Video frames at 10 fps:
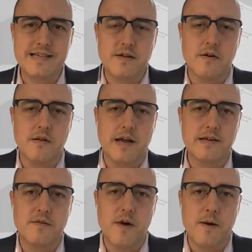their
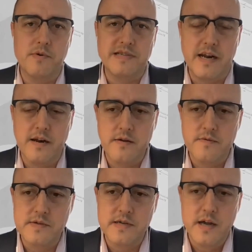elected representatives